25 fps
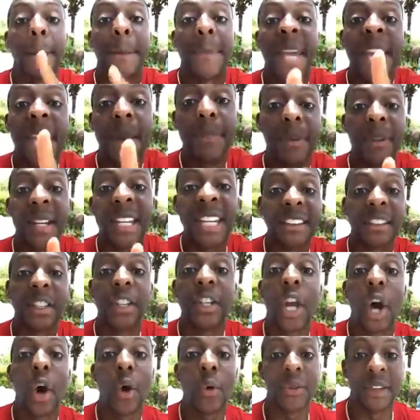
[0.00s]
People need
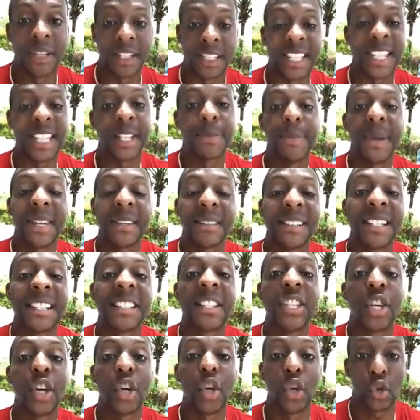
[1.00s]
to know this, especially
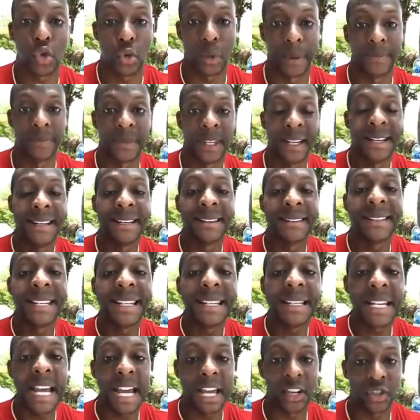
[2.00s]
children,
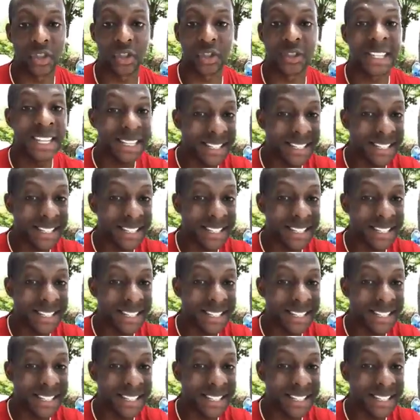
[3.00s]
teenagers.